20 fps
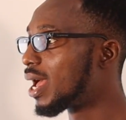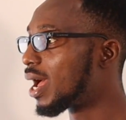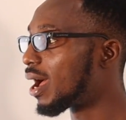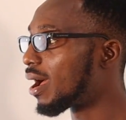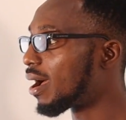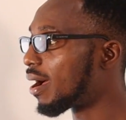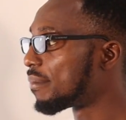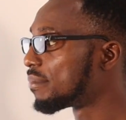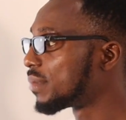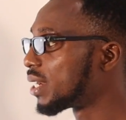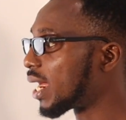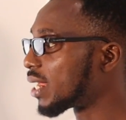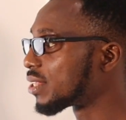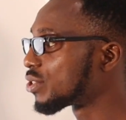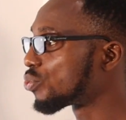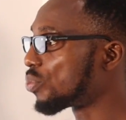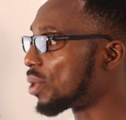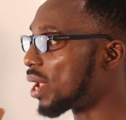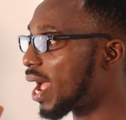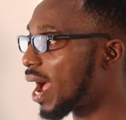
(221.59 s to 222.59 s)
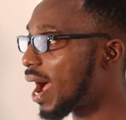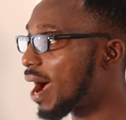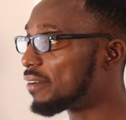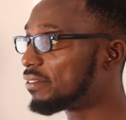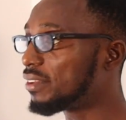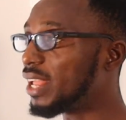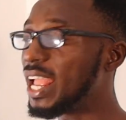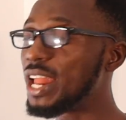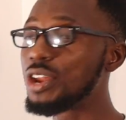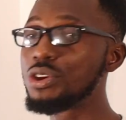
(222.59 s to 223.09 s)
that we
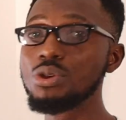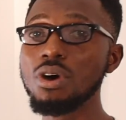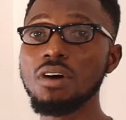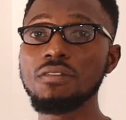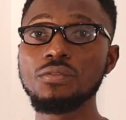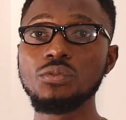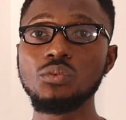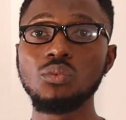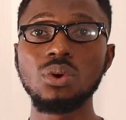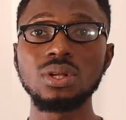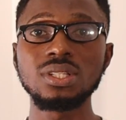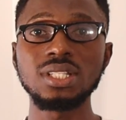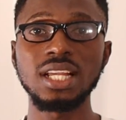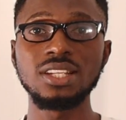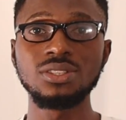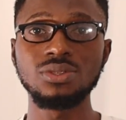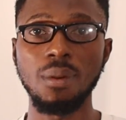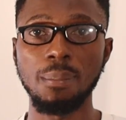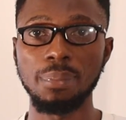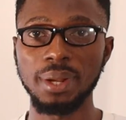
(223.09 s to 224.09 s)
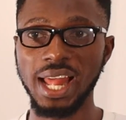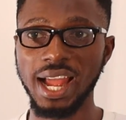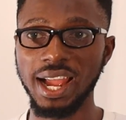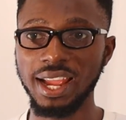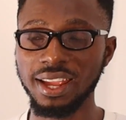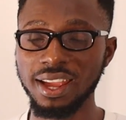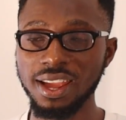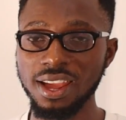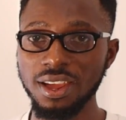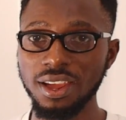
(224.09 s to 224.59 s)
have enough water supply.